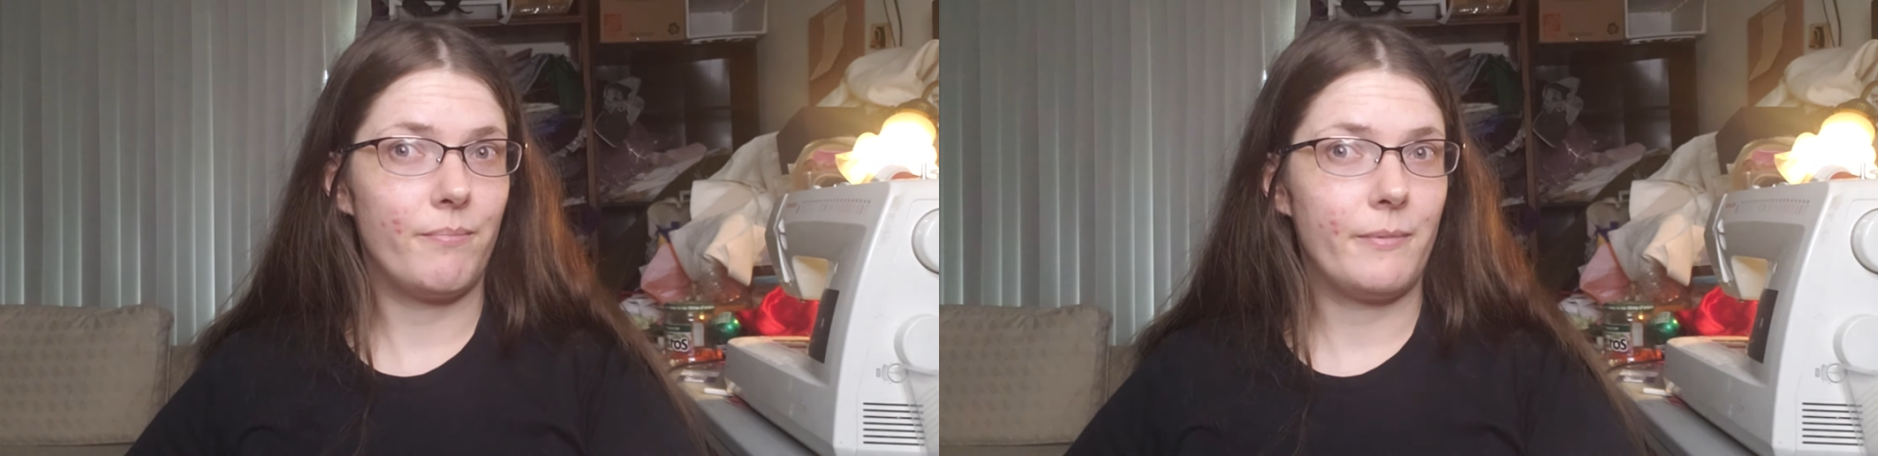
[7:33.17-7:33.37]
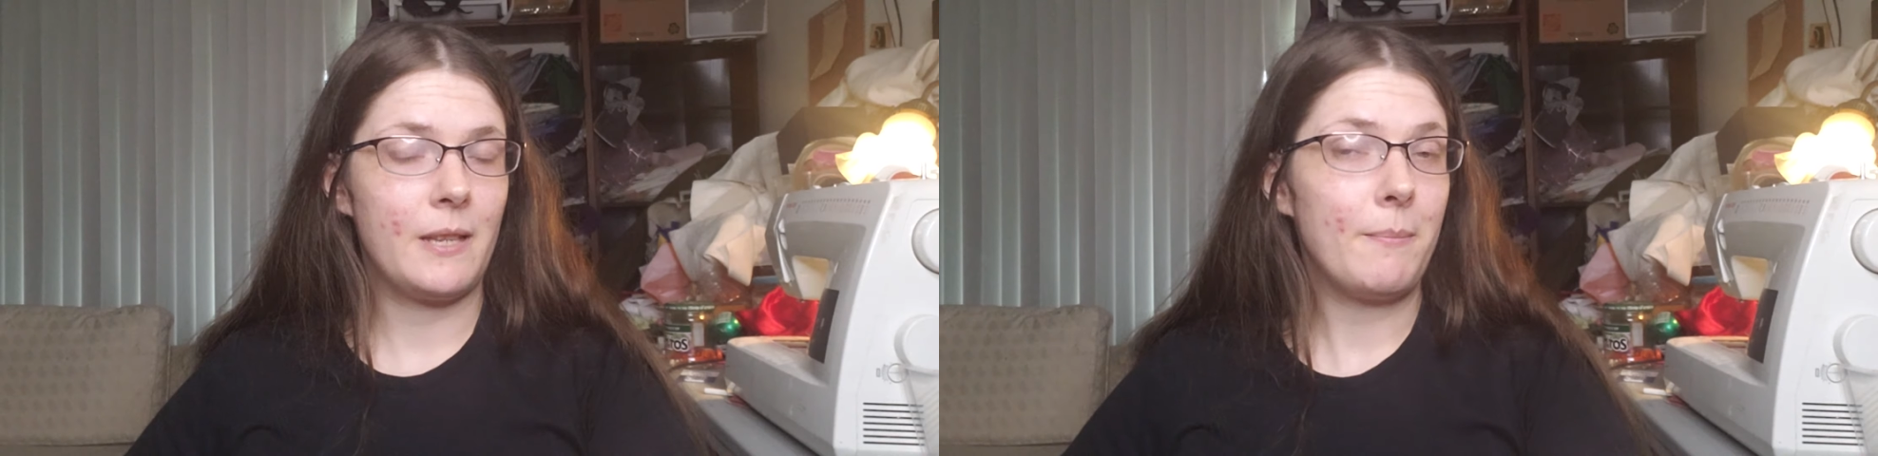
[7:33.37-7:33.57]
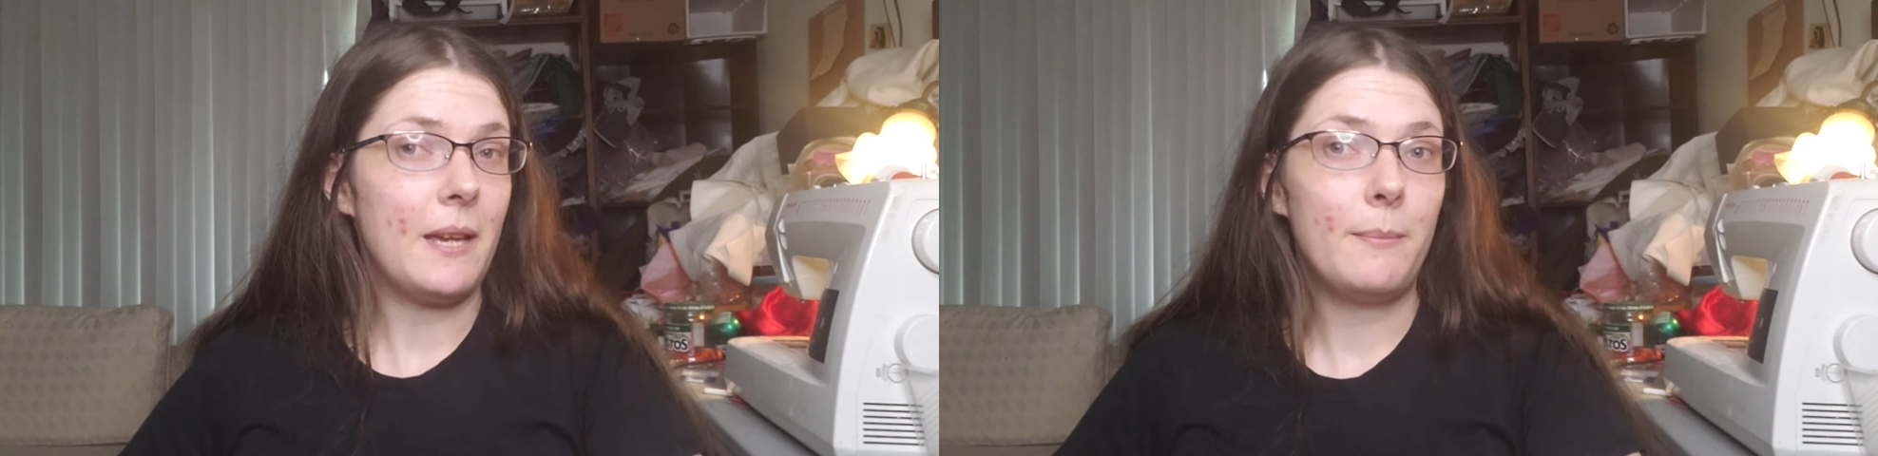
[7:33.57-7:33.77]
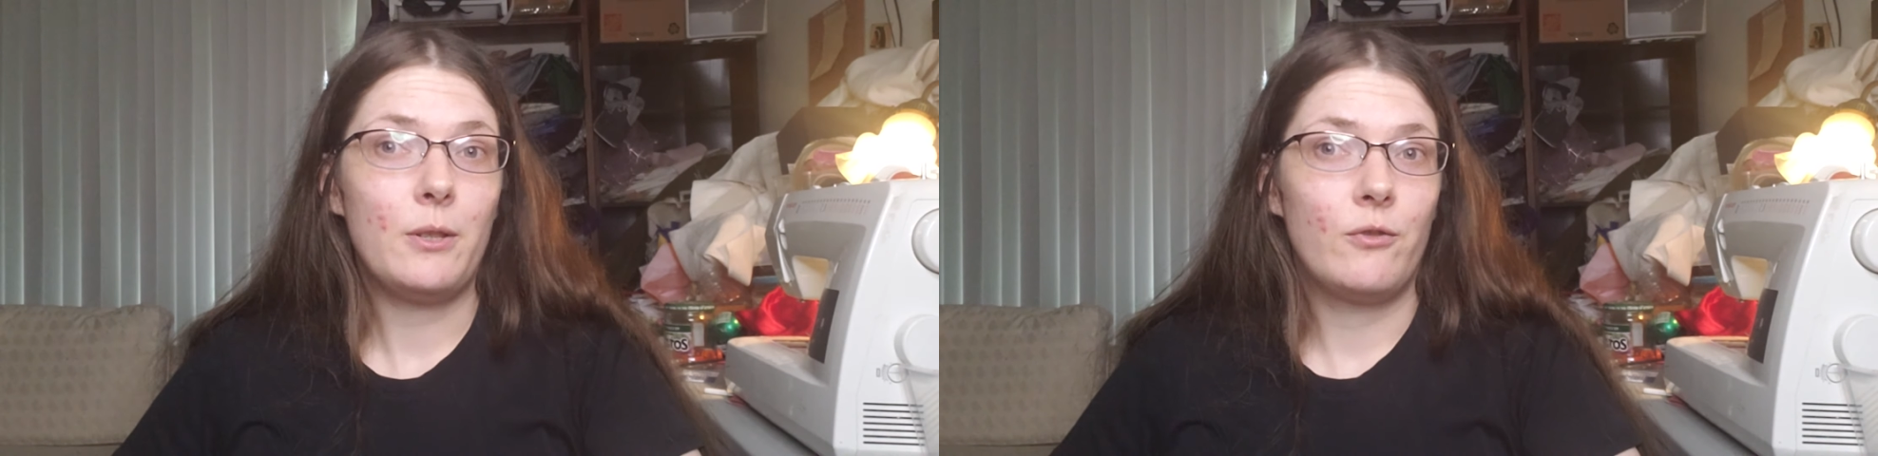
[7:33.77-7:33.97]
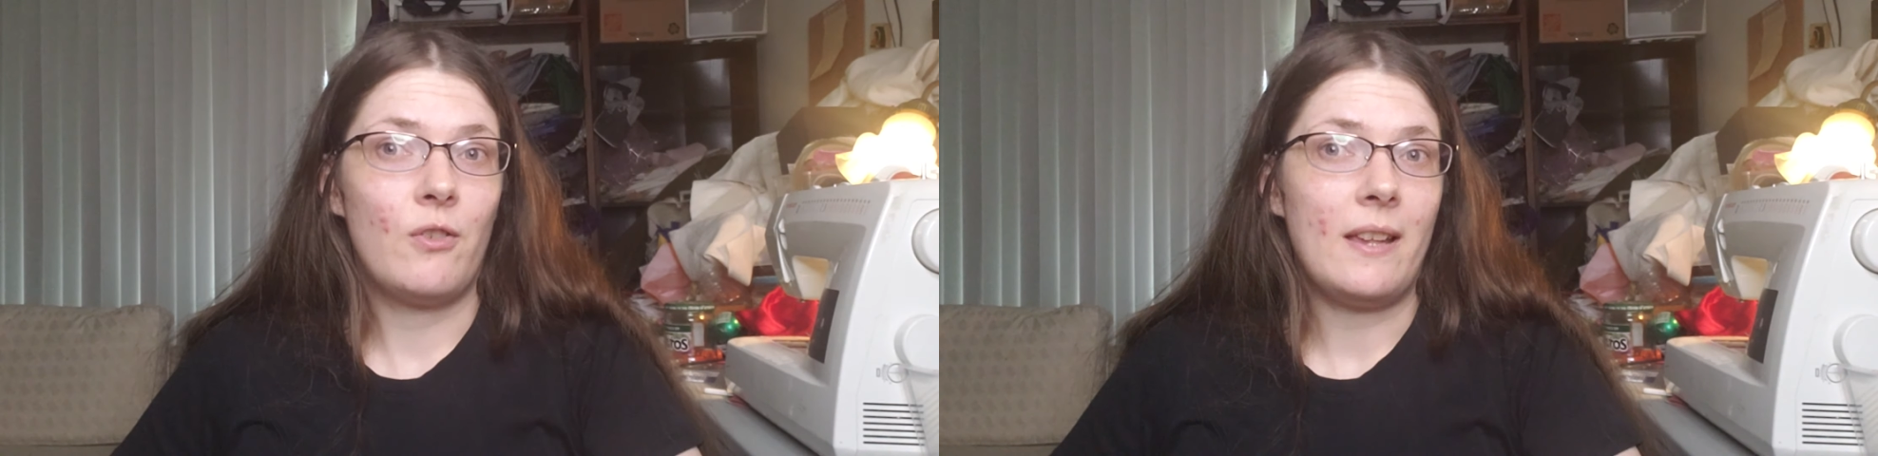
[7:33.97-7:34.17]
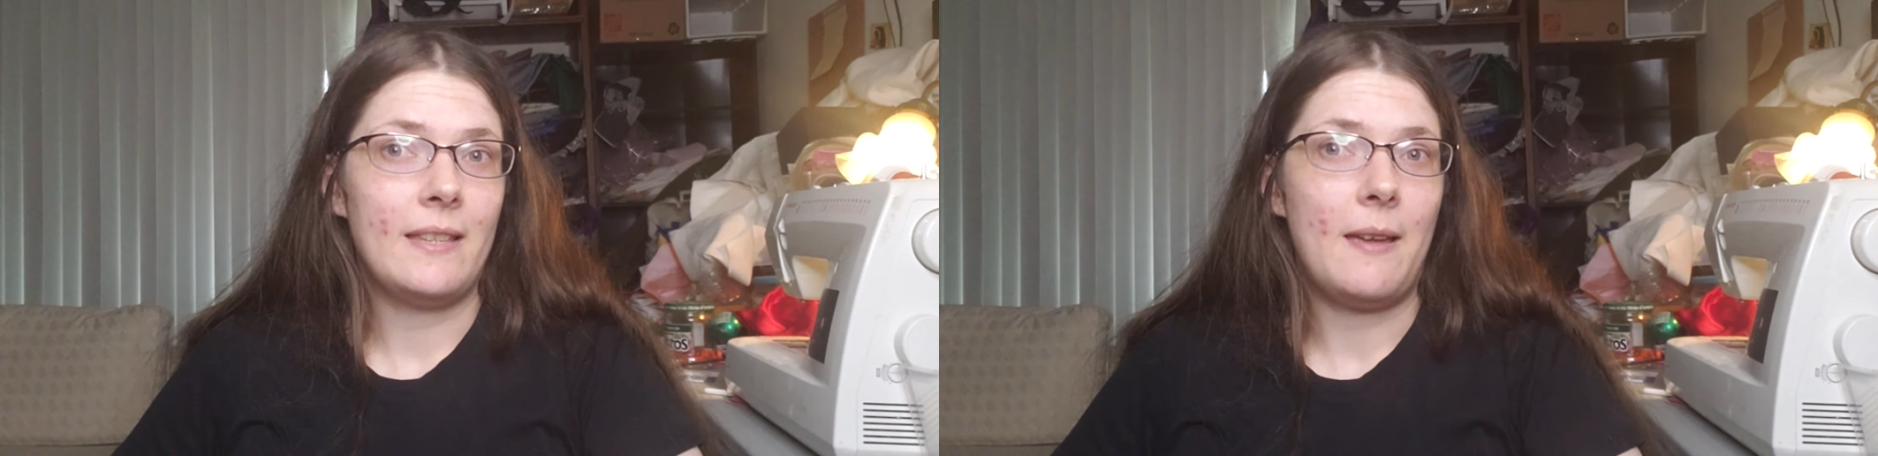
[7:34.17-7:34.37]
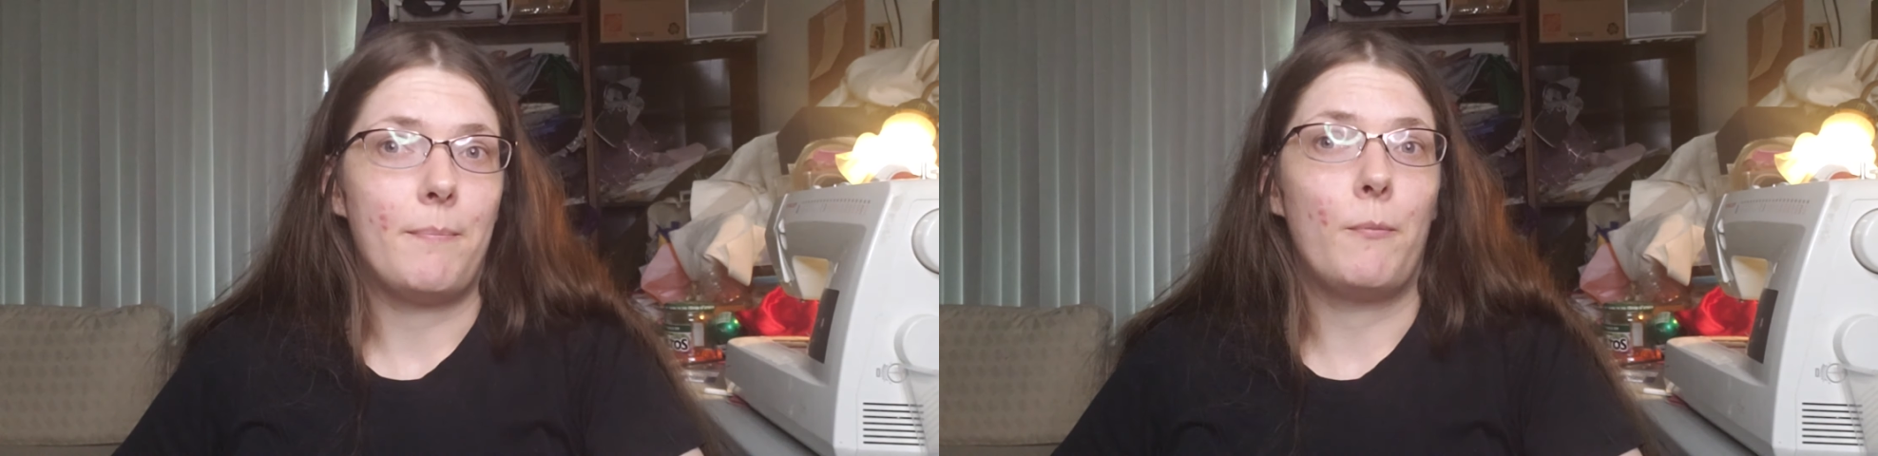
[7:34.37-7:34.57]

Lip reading: sometimes dress up,